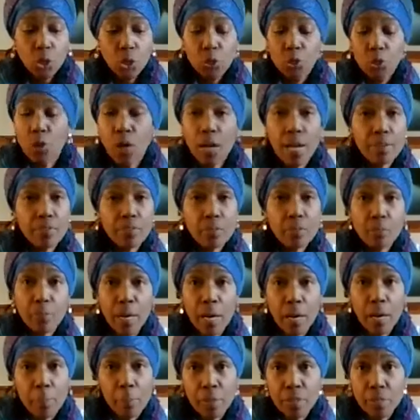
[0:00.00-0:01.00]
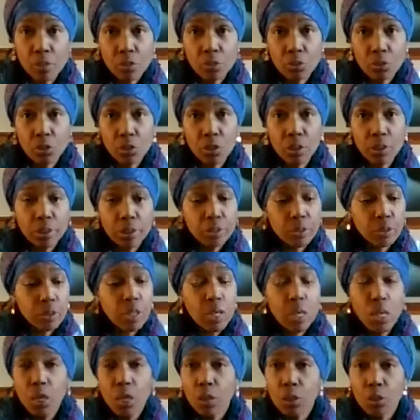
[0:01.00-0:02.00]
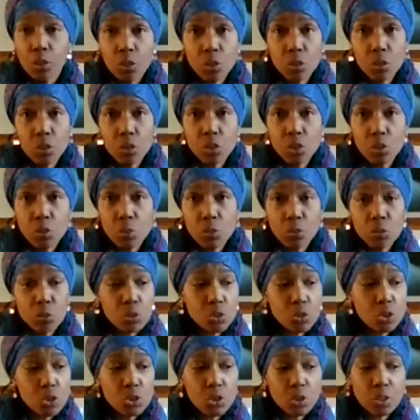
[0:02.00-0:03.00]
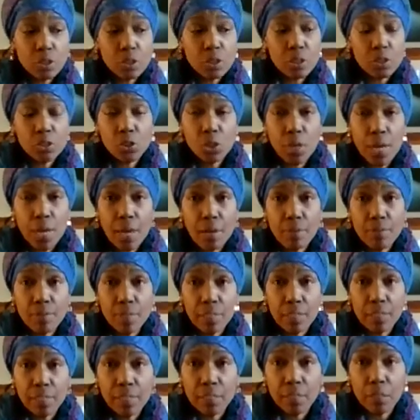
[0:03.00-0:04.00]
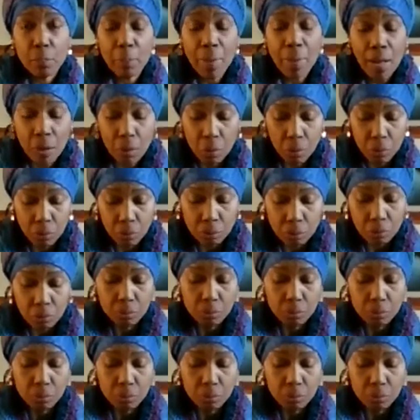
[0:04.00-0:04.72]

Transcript: You don't have to buy mason jars. You can just use the jars that you have and clean them out.